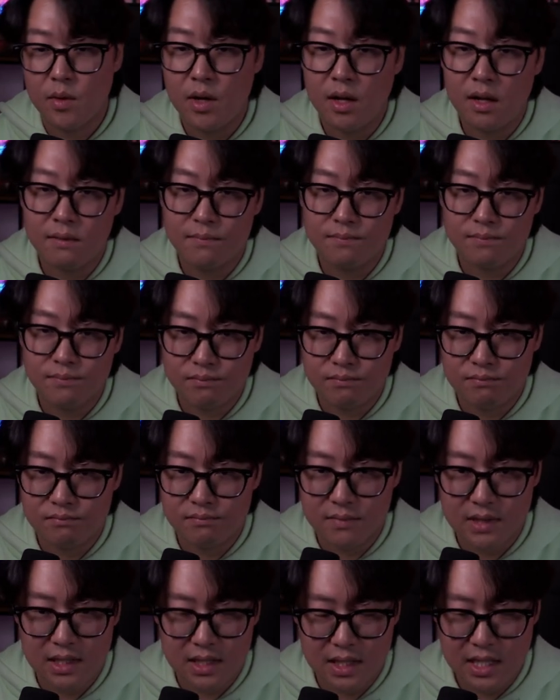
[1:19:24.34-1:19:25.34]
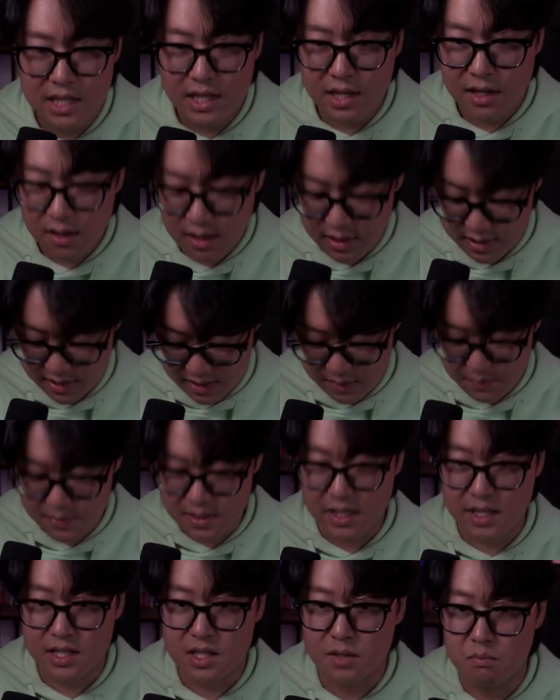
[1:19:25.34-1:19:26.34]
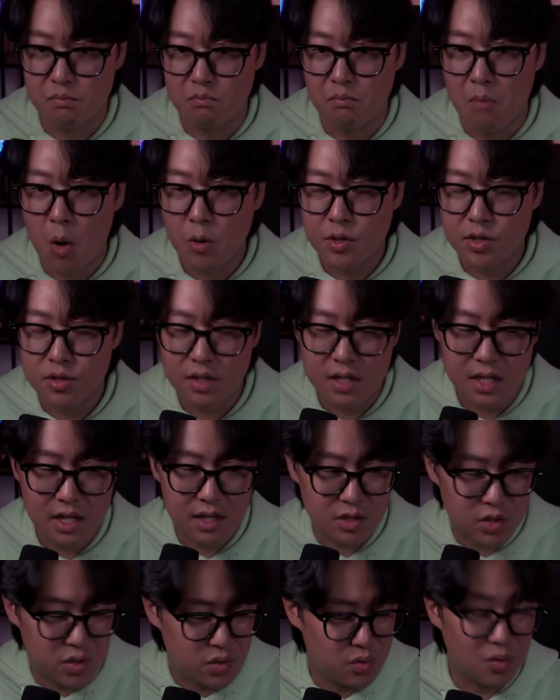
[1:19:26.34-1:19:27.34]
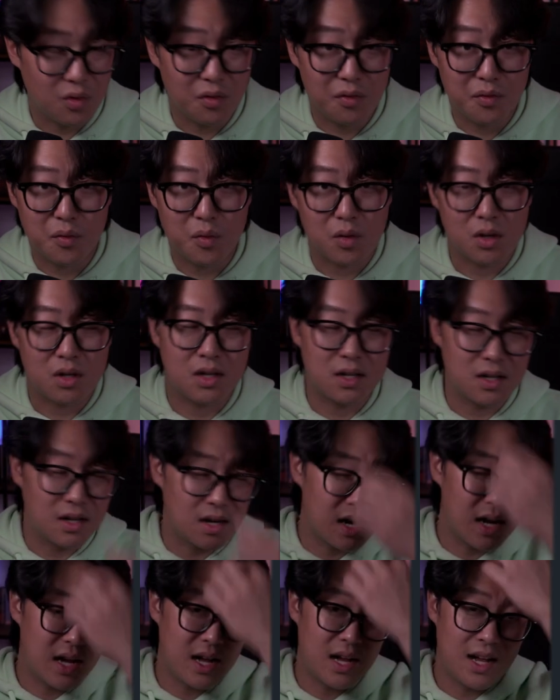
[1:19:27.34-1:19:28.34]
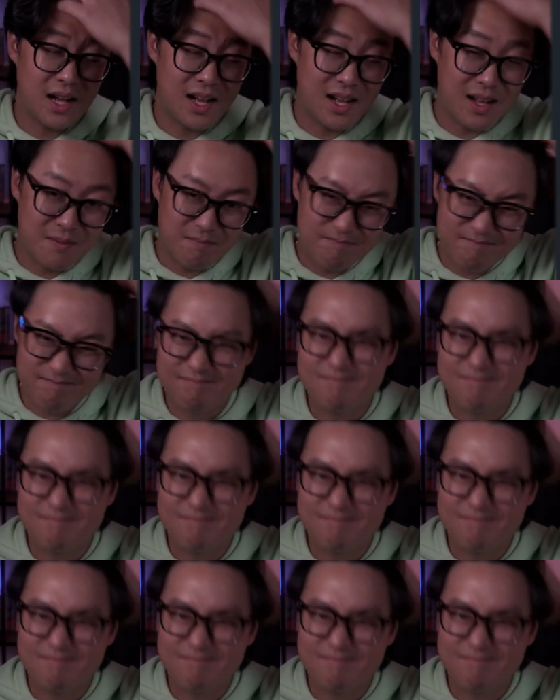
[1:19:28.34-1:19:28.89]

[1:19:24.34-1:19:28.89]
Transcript: well, here it seems like it's mostly a tool for